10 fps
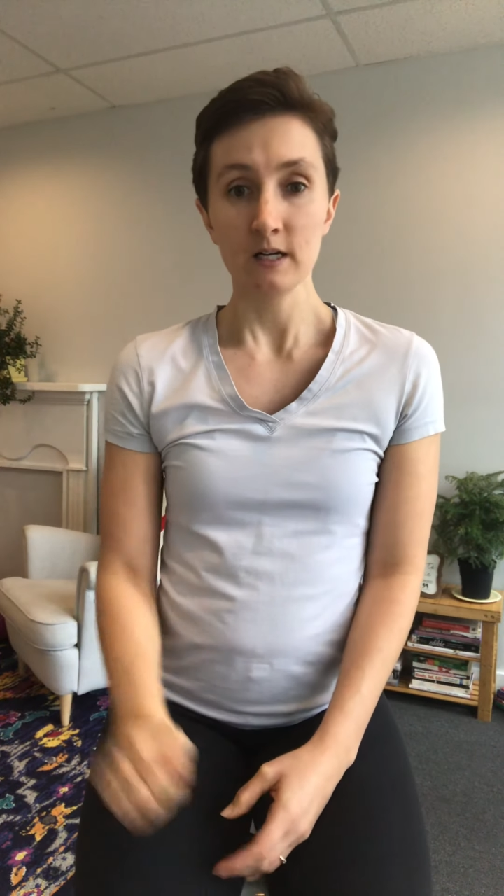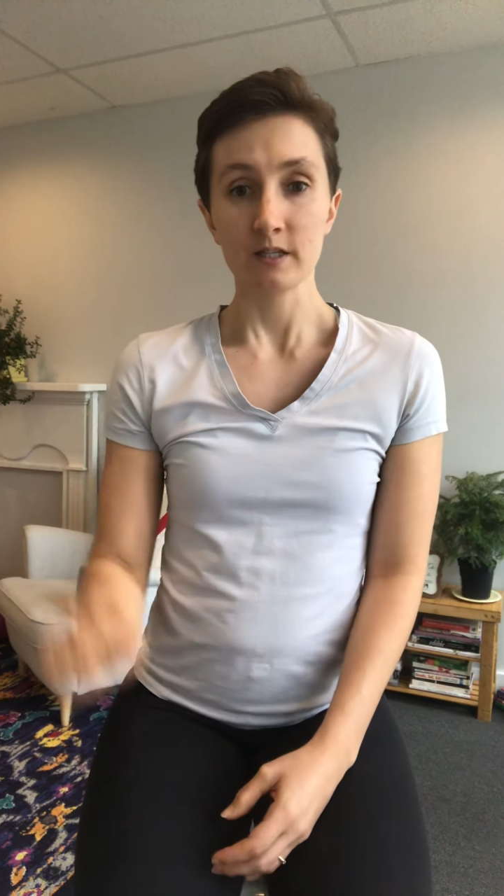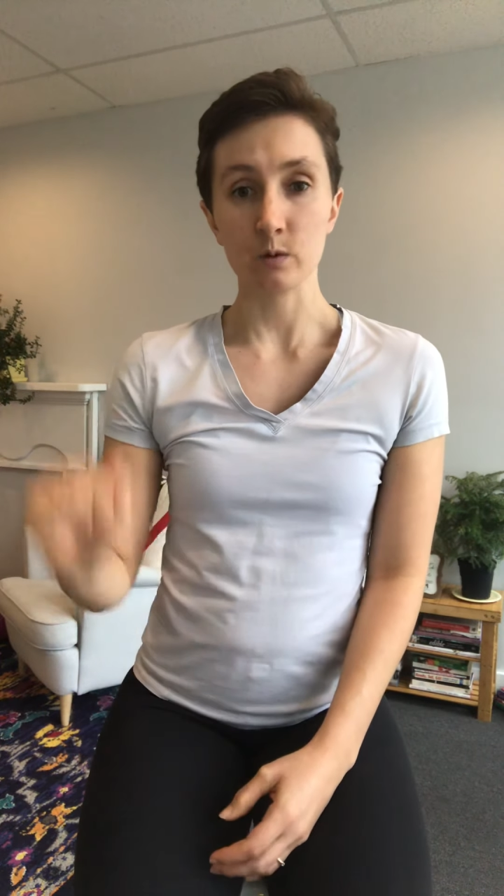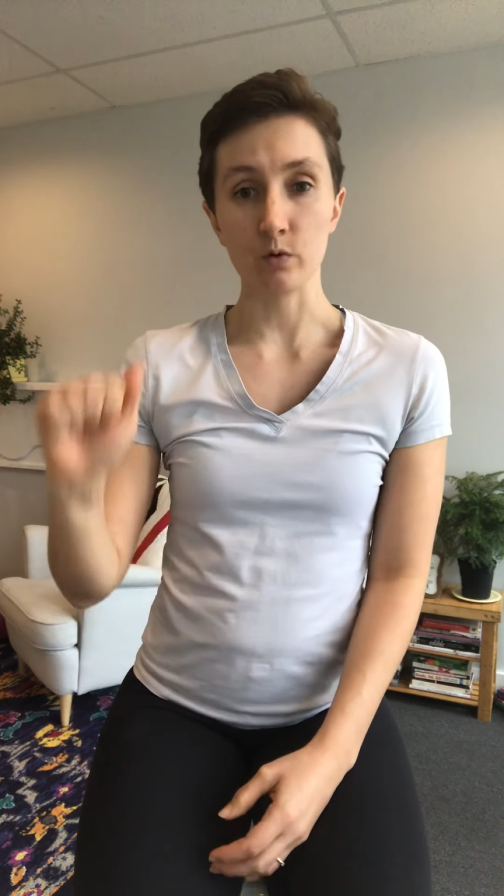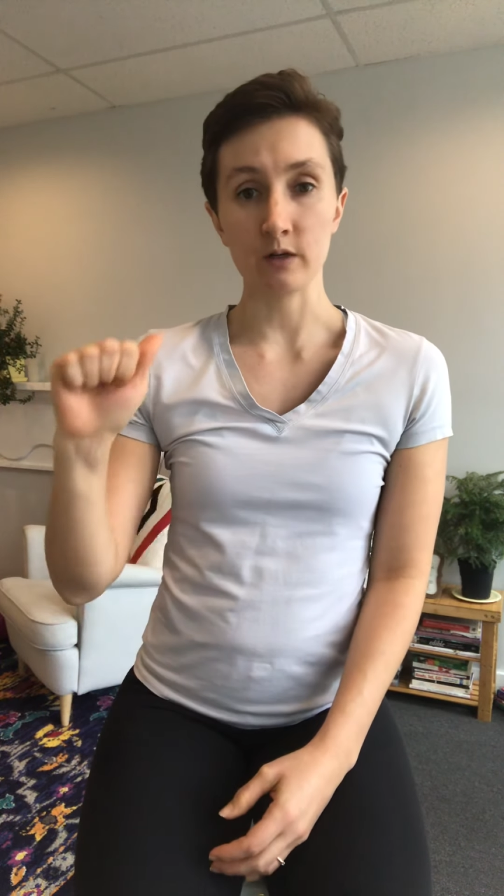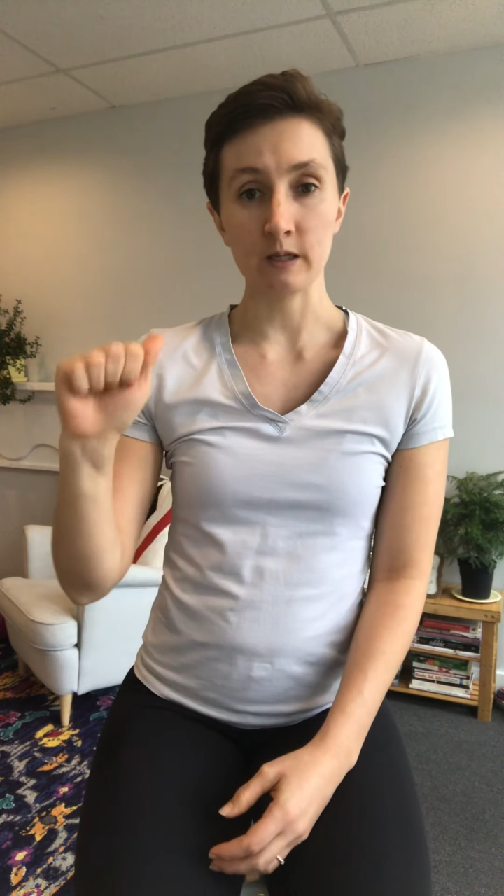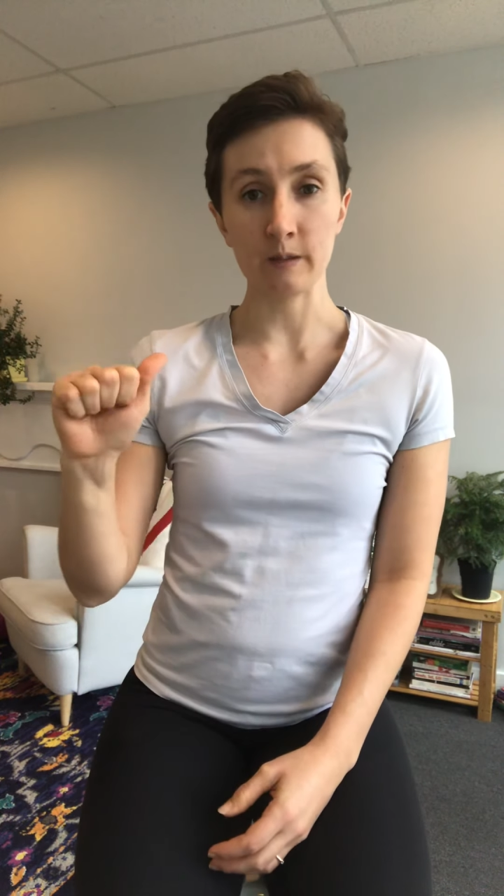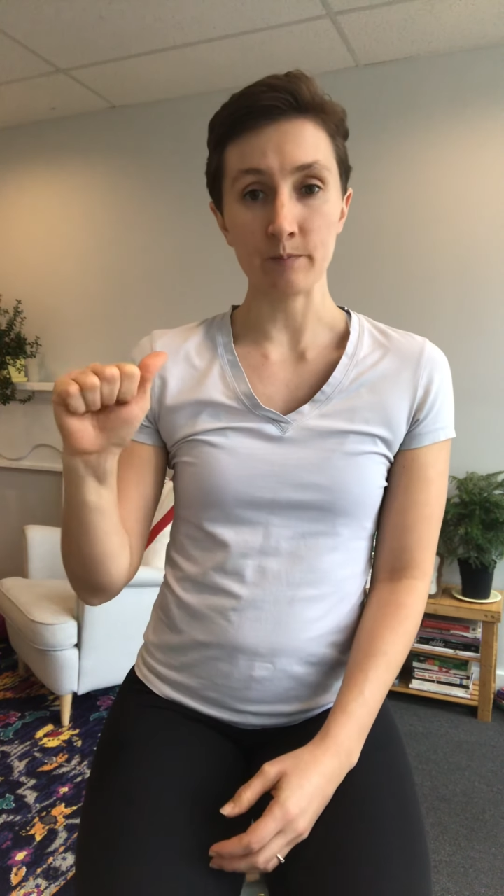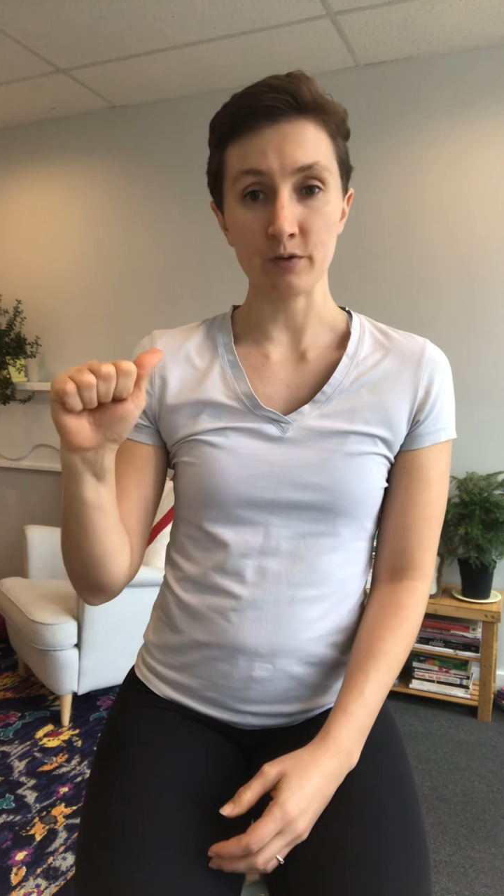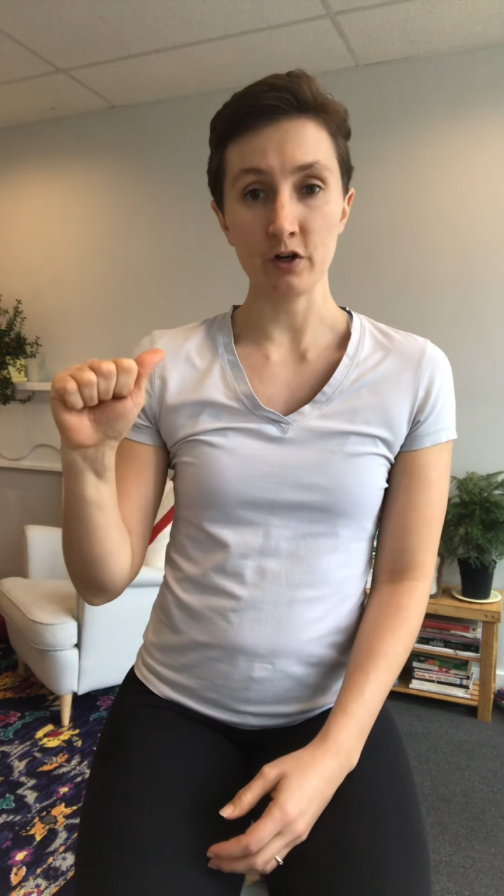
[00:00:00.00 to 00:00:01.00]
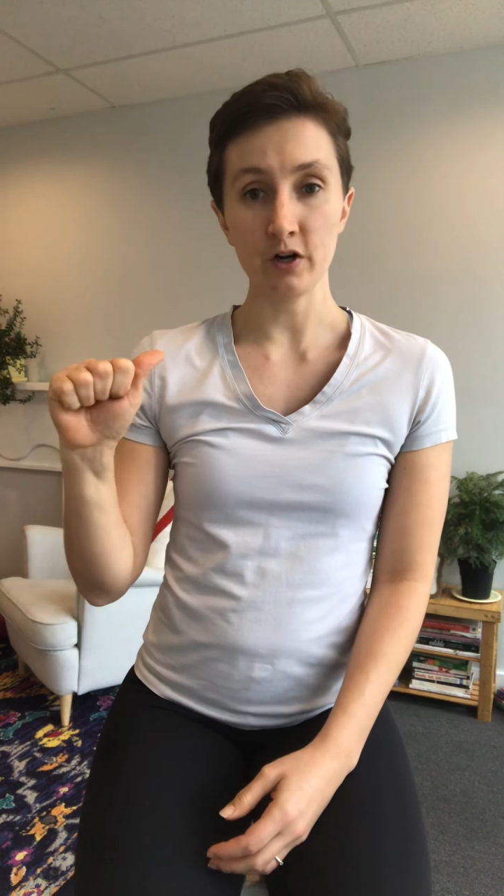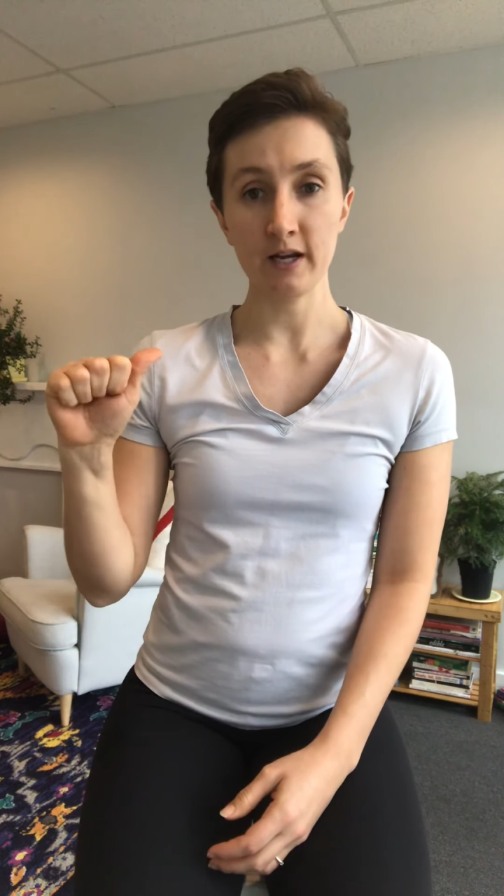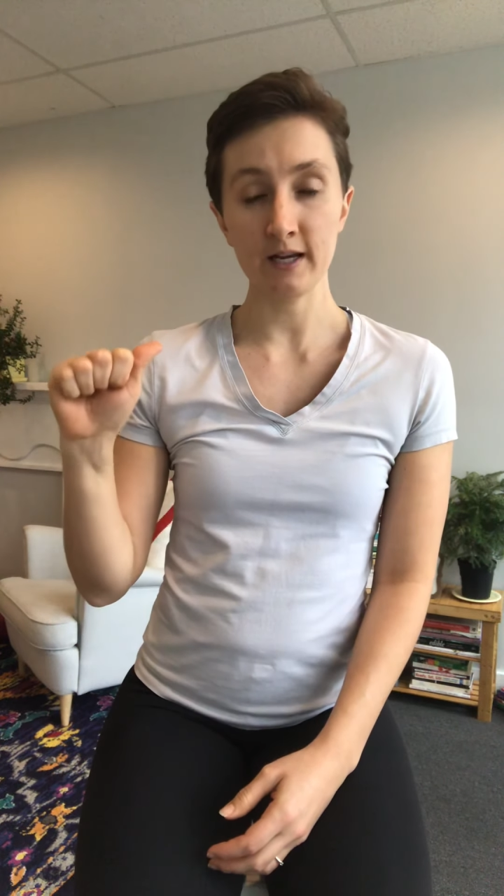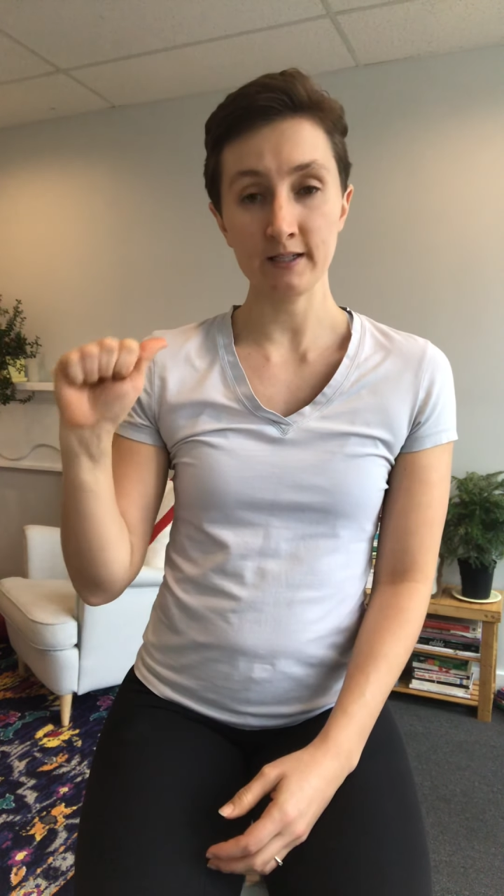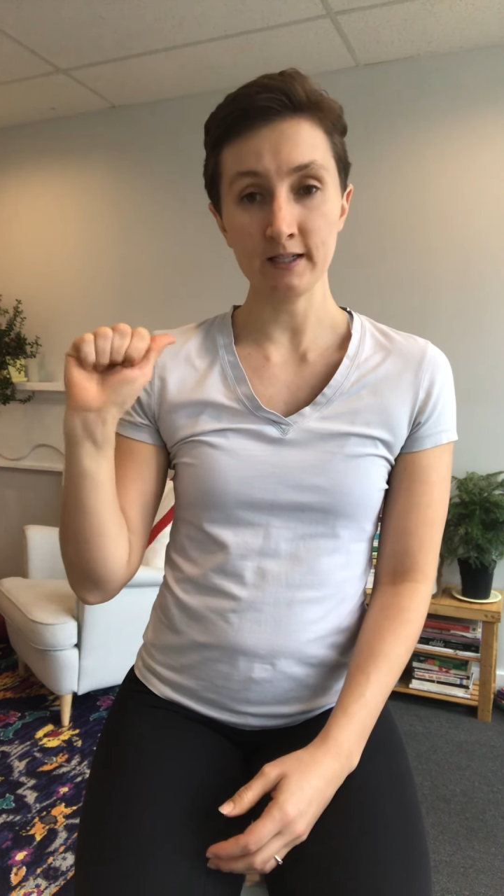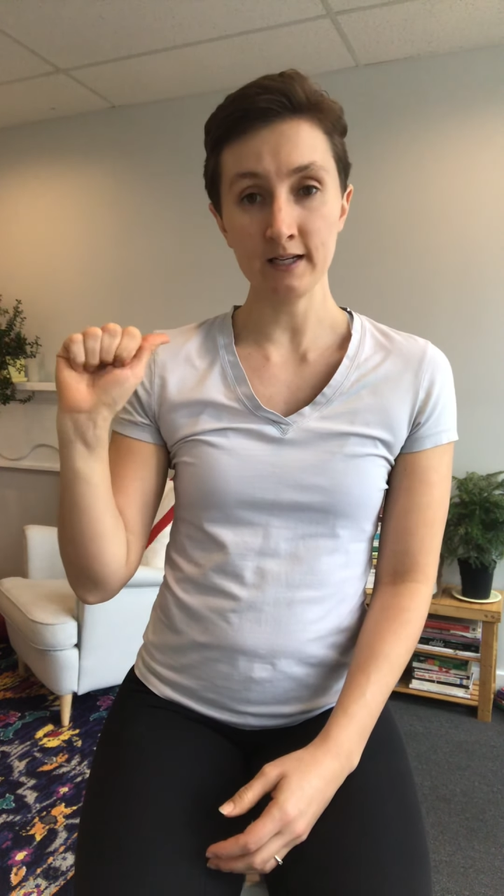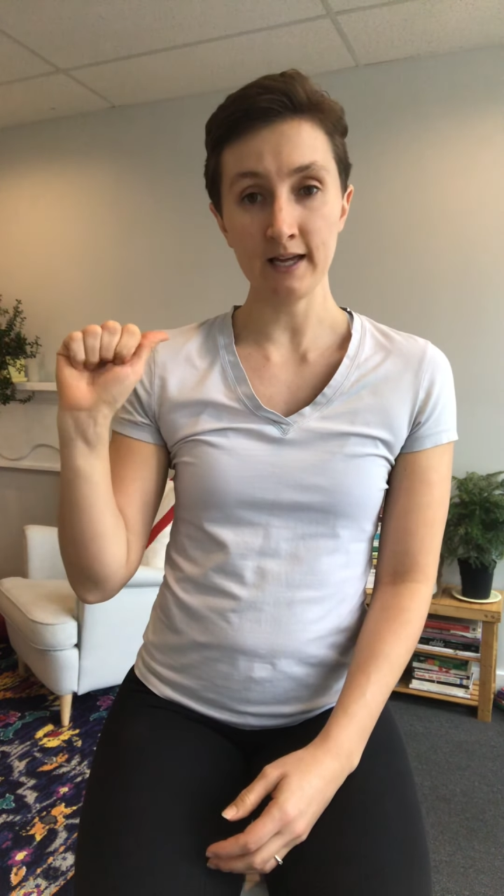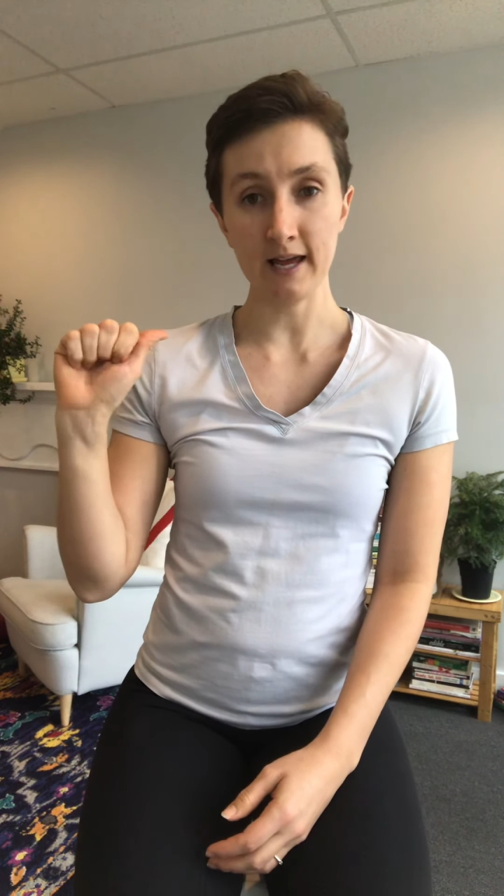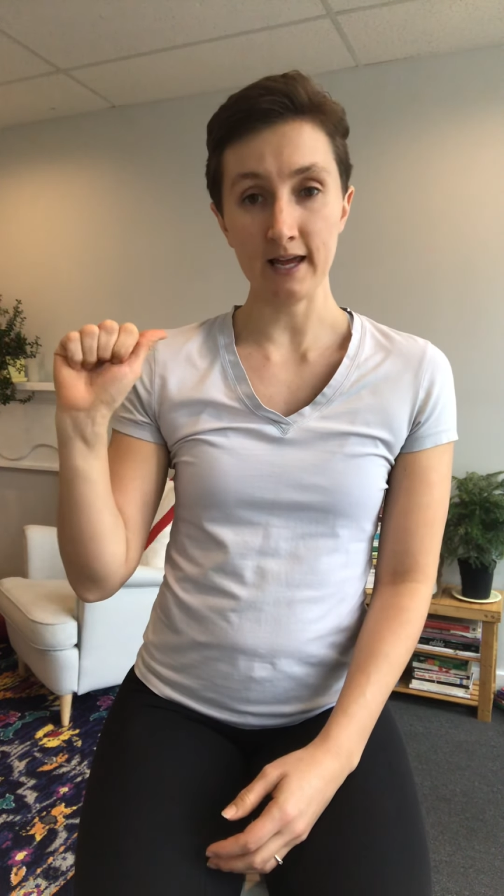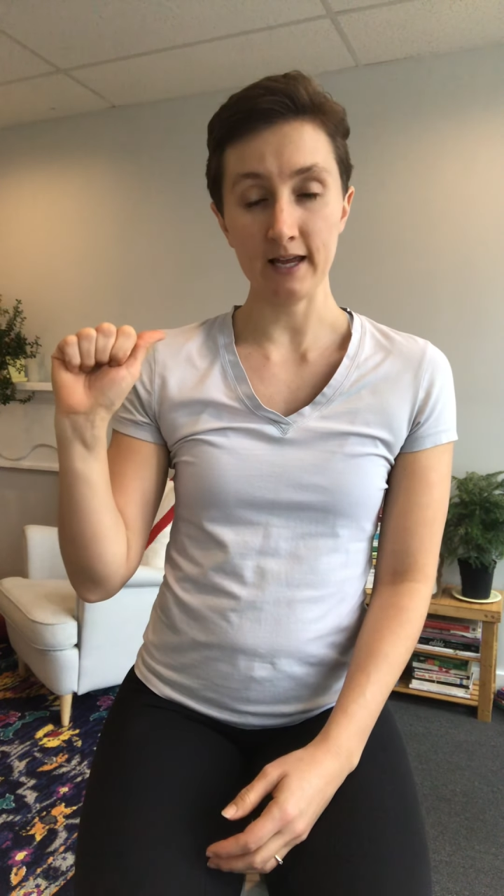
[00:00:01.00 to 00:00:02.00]
So we're going to bring our hand in an
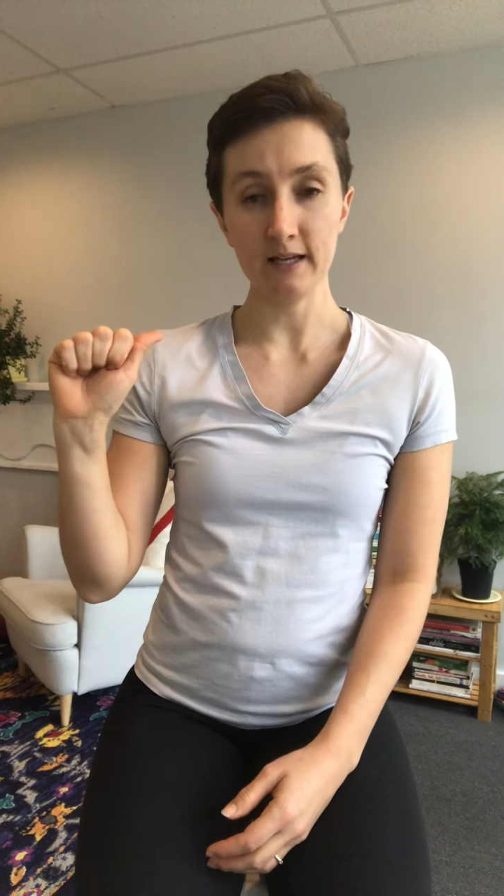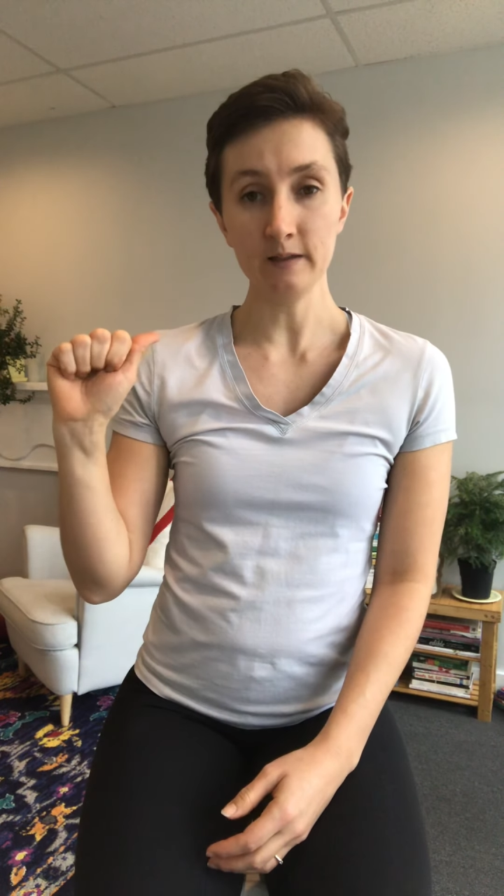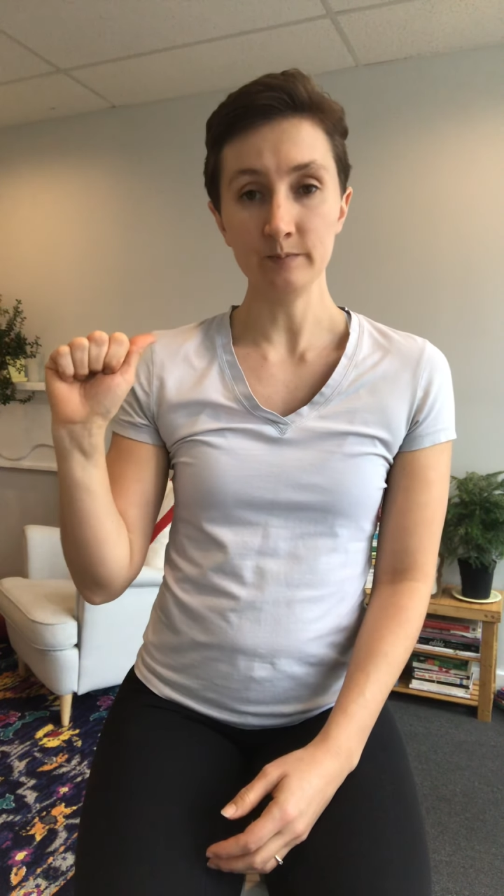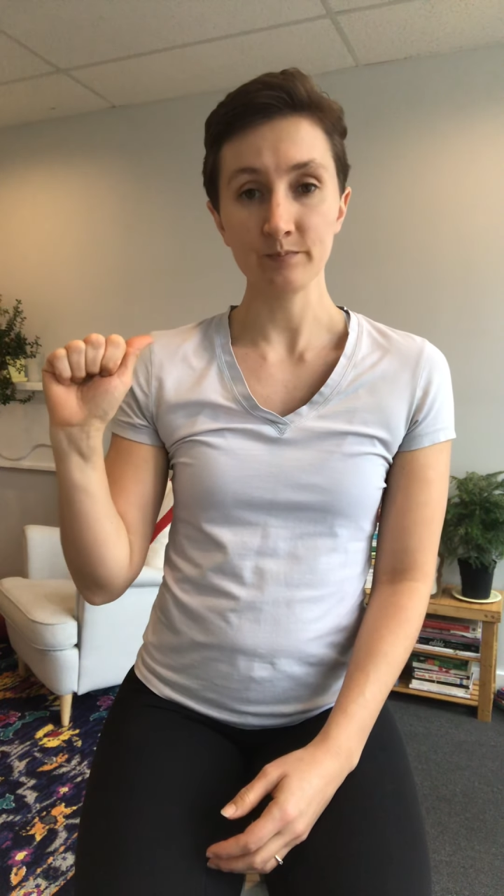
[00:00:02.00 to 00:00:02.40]
A,